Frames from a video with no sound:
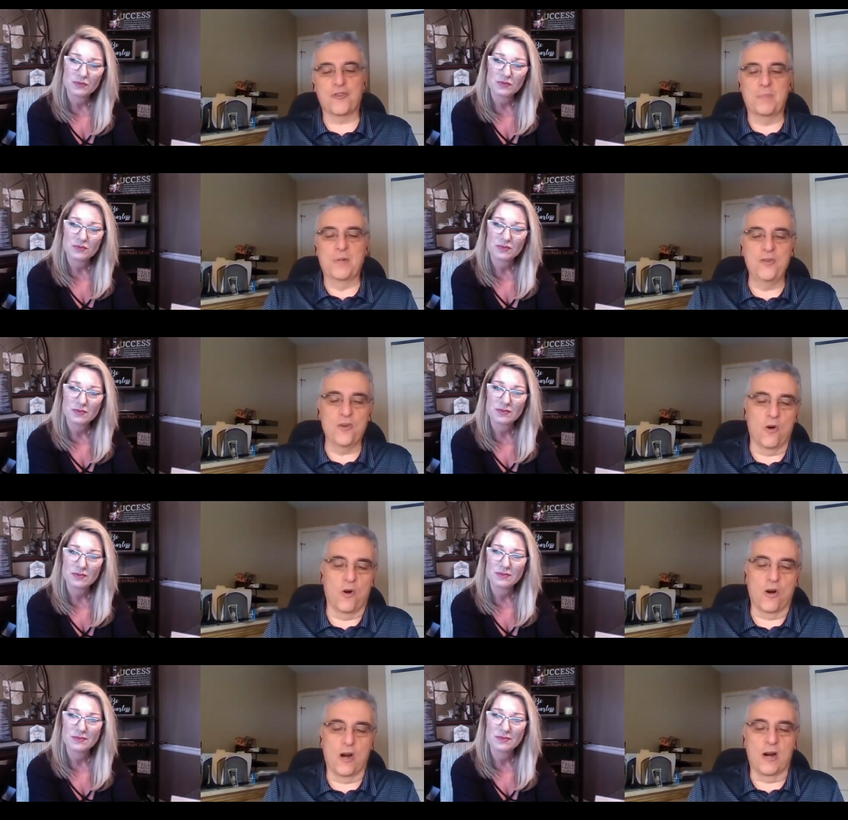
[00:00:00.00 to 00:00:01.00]

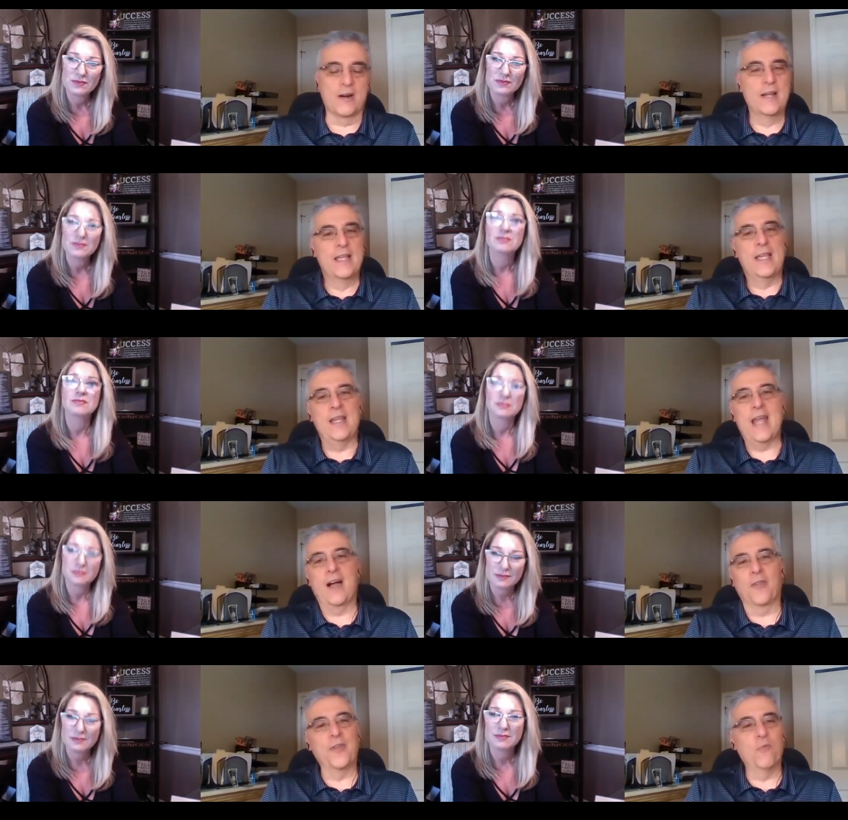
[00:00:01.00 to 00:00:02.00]
Speaker 1: entrepreneur in
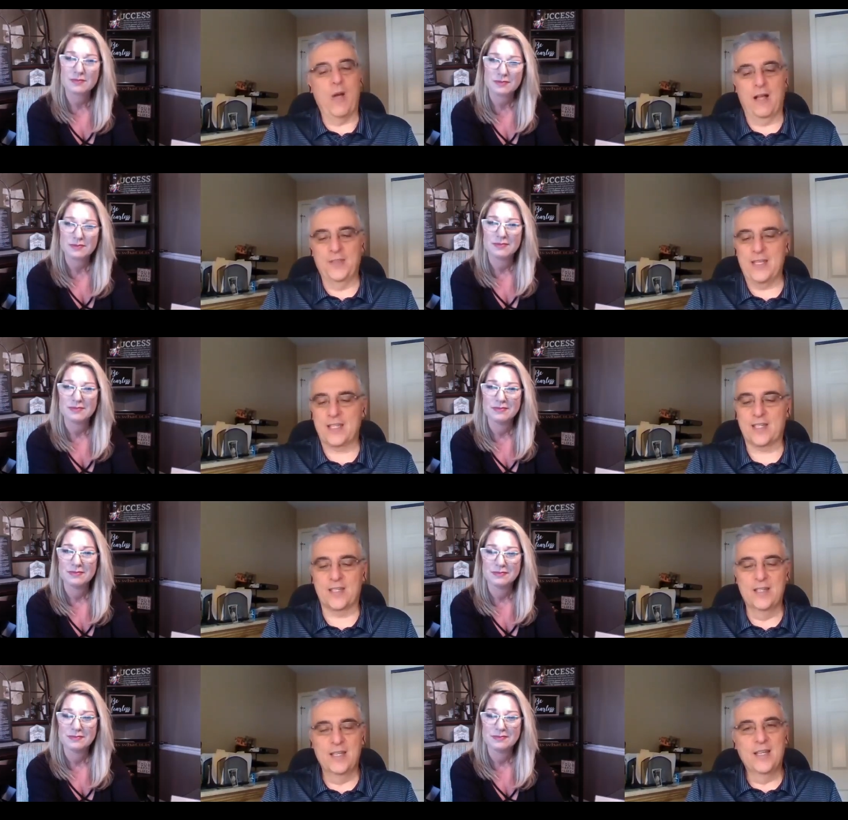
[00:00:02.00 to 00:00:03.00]
health and
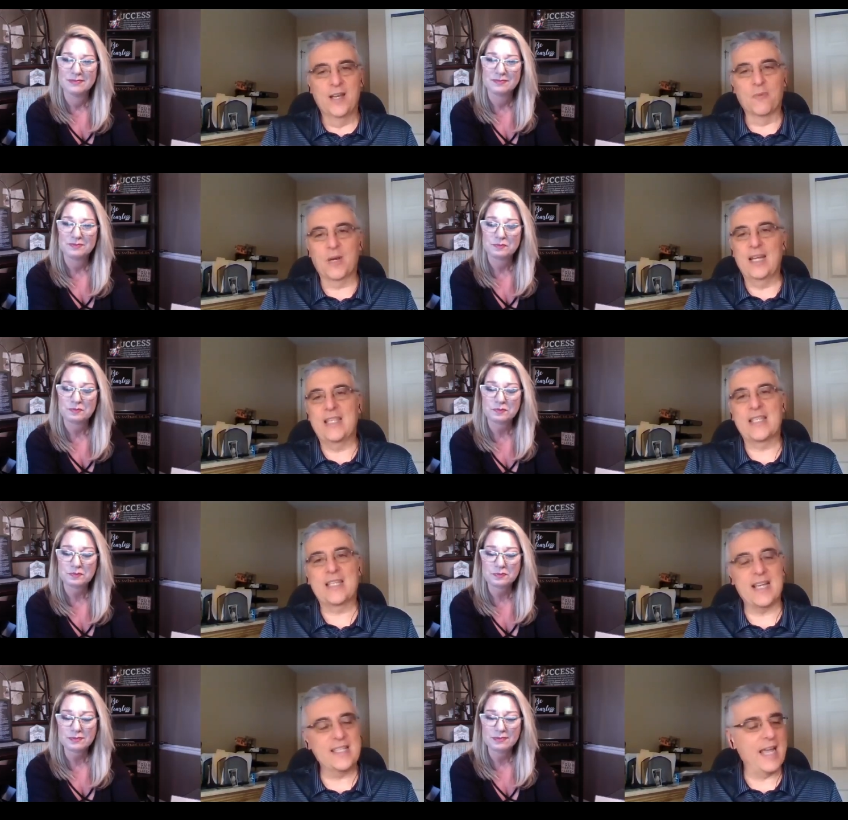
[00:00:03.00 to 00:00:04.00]
wellness. And we're going to
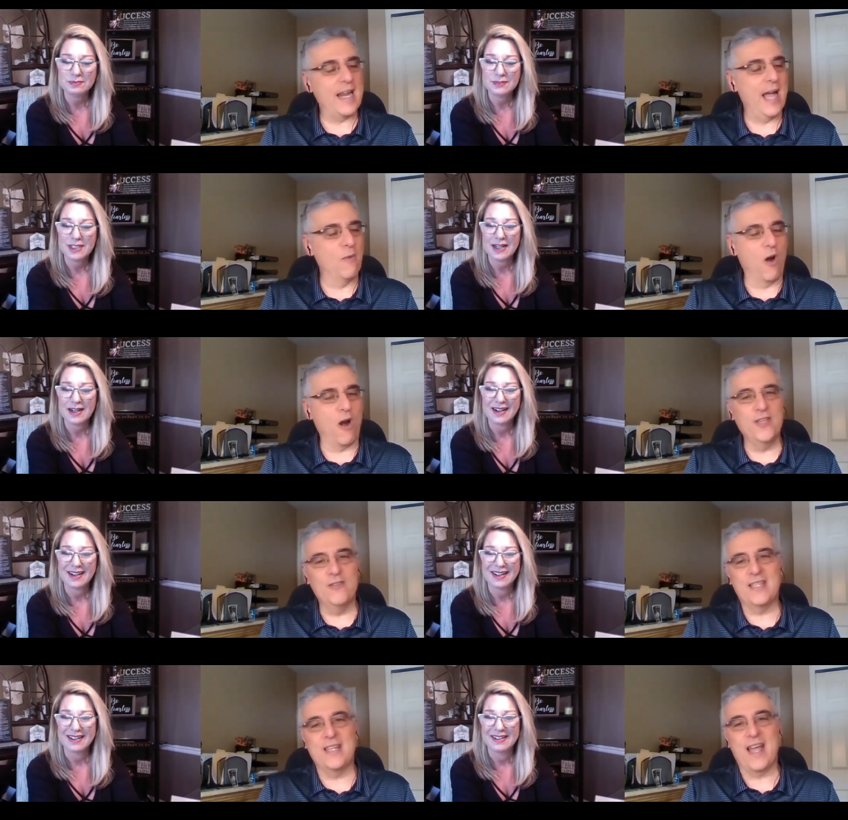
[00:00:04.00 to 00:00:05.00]
discuss that. How are
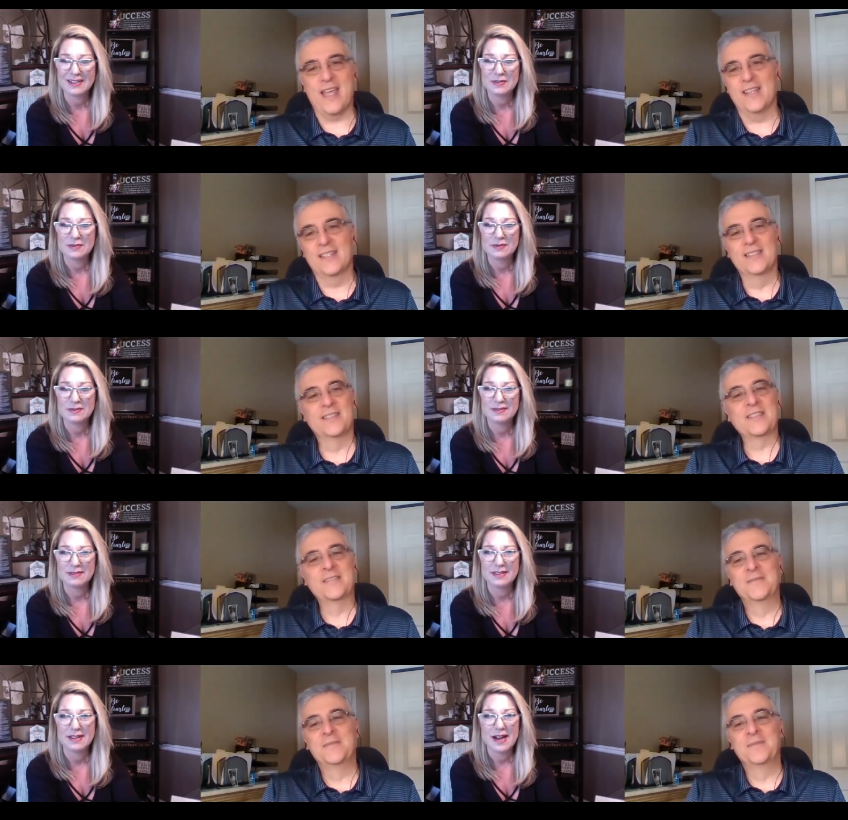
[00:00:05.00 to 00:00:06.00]
you today?
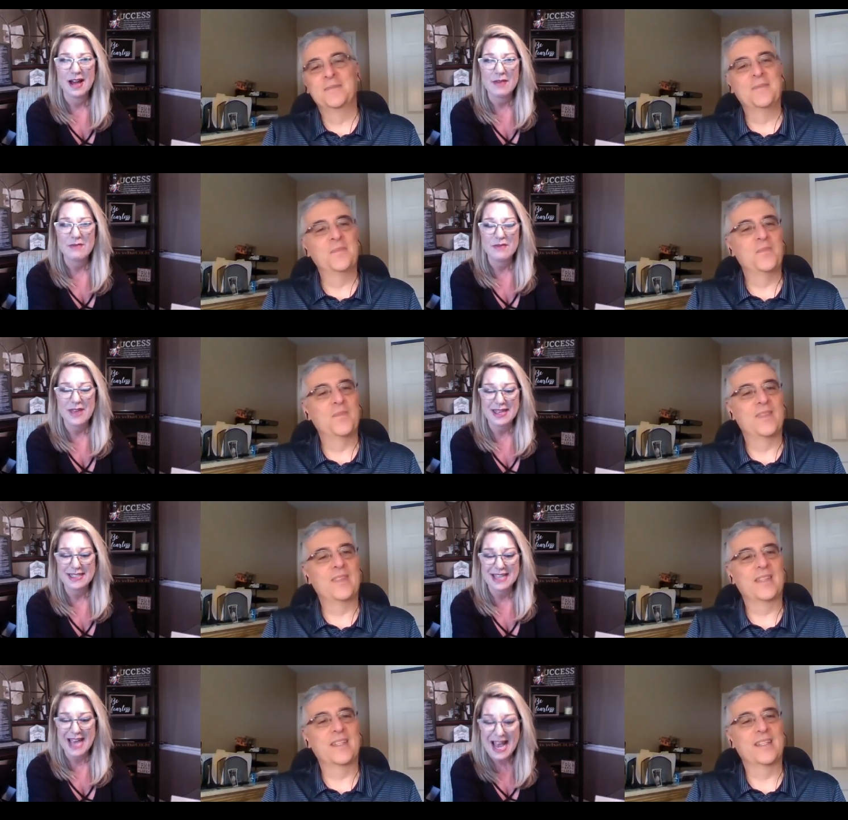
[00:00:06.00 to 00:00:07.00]
Speaker 2: I'm
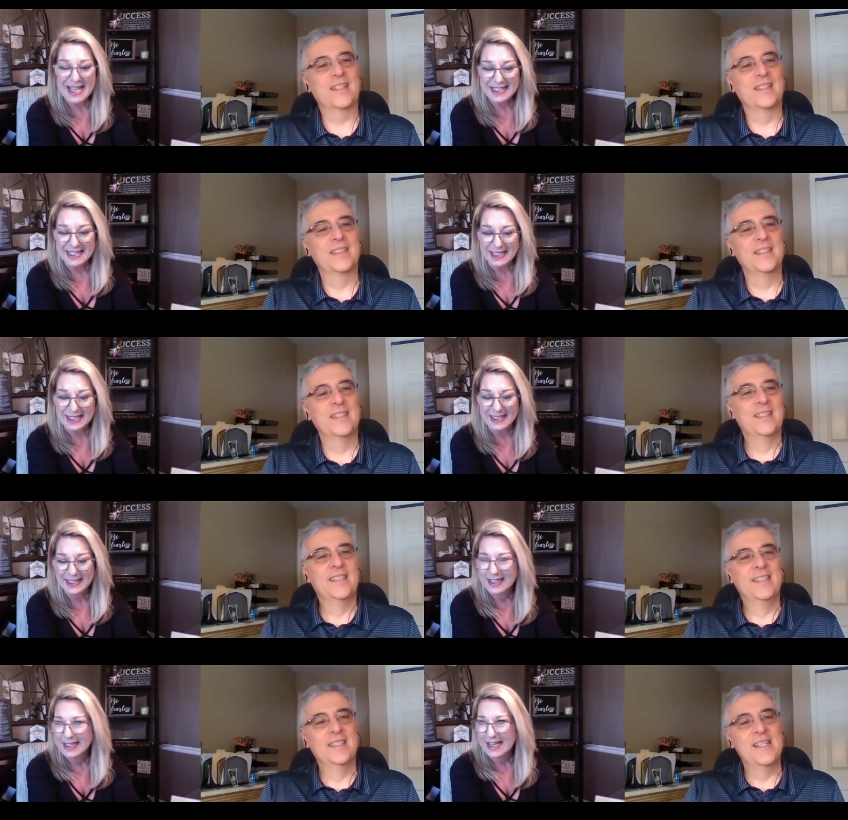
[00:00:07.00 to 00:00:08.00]
fantastic.
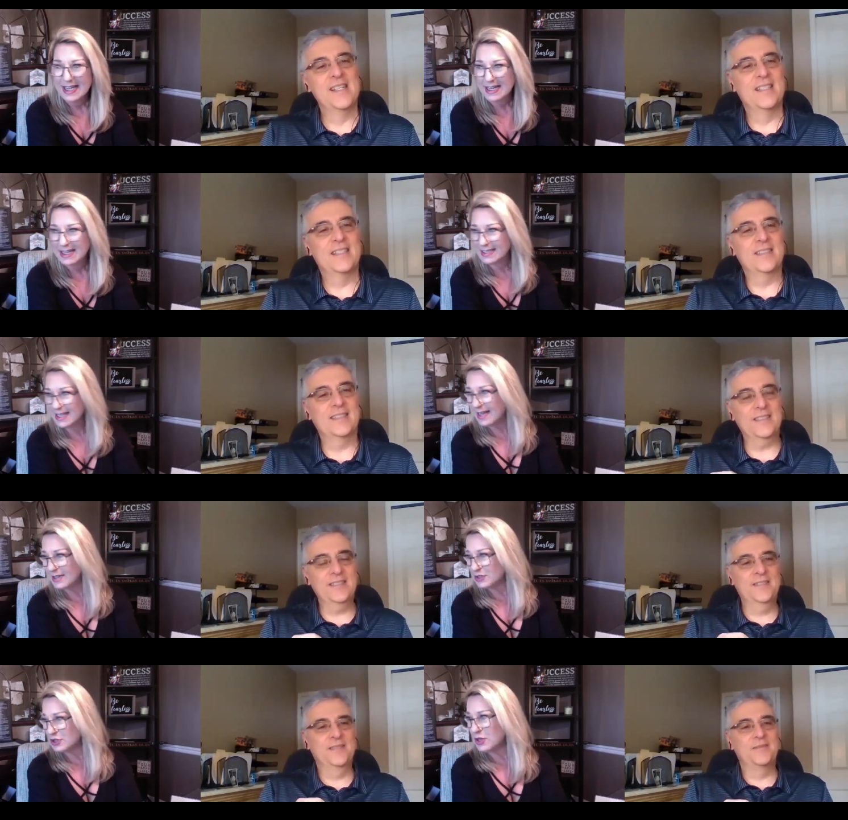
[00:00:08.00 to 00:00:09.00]
It is uh,
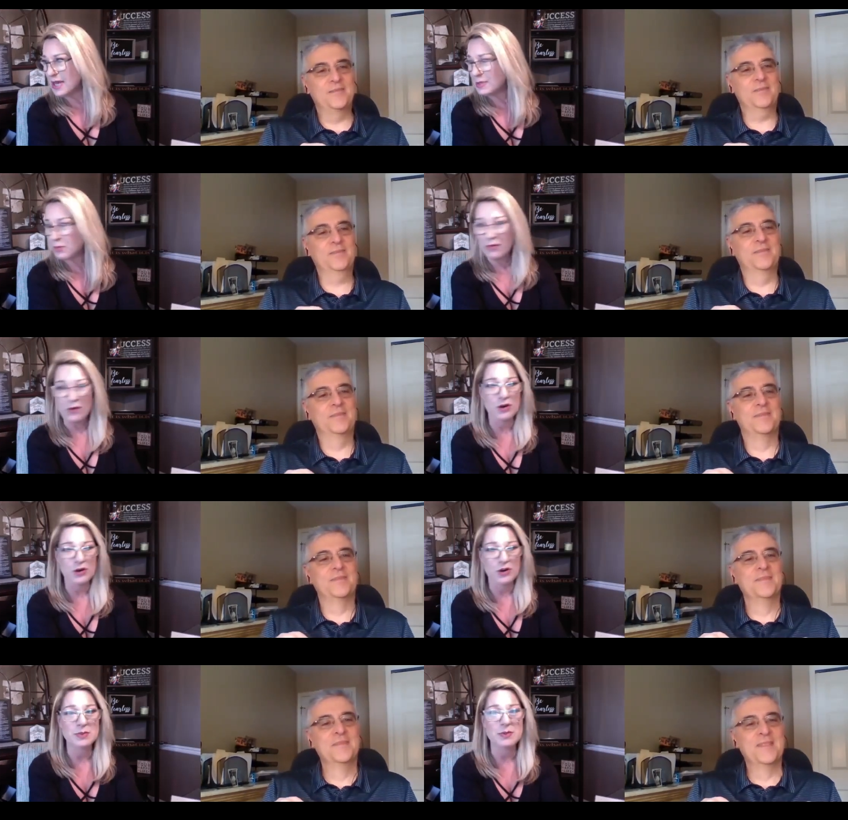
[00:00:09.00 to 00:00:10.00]
two days before
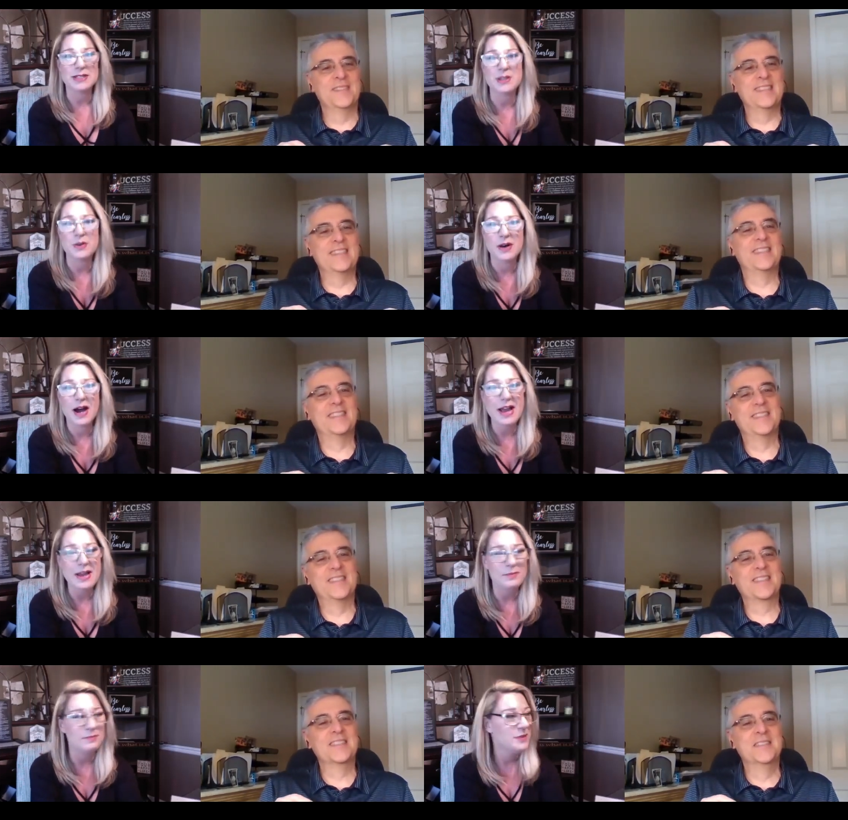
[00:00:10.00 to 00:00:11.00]
Christmas. So I
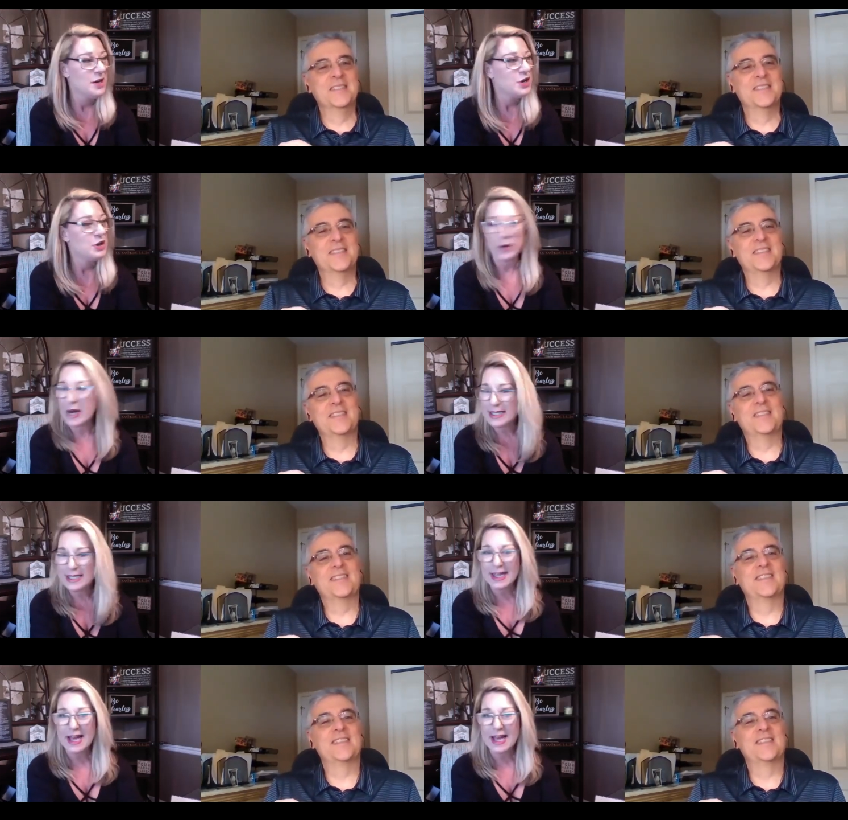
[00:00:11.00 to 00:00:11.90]
am crazy like